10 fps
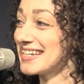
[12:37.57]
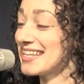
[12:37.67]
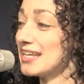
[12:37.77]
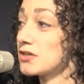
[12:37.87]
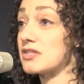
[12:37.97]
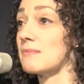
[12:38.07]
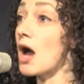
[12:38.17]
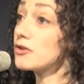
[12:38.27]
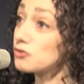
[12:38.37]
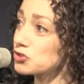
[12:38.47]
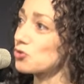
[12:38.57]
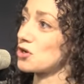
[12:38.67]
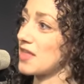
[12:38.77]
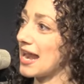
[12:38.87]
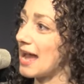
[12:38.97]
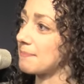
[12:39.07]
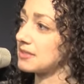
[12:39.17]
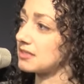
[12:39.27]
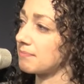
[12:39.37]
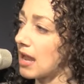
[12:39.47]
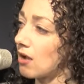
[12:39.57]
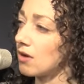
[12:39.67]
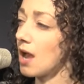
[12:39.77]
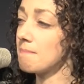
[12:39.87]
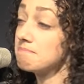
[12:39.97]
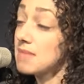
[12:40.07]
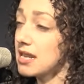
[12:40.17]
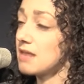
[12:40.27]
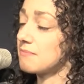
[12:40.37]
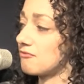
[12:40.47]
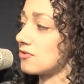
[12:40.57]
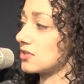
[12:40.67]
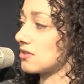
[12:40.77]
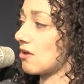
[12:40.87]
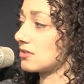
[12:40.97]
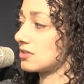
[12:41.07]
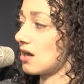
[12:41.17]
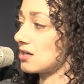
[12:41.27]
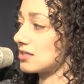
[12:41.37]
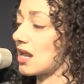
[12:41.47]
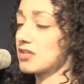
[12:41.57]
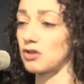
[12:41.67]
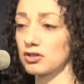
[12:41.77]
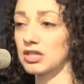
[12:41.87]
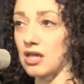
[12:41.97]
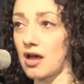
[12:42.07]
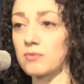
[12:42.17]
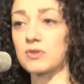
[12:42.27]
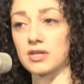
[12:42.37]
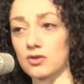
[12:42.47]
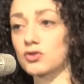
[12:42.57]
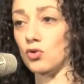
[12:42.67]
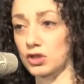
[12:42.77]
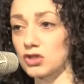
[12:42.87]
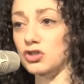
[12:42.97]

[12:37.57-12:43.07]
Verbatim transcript: there's some underscore that happens about a minute before the song starts, and I start the line where the underscore God.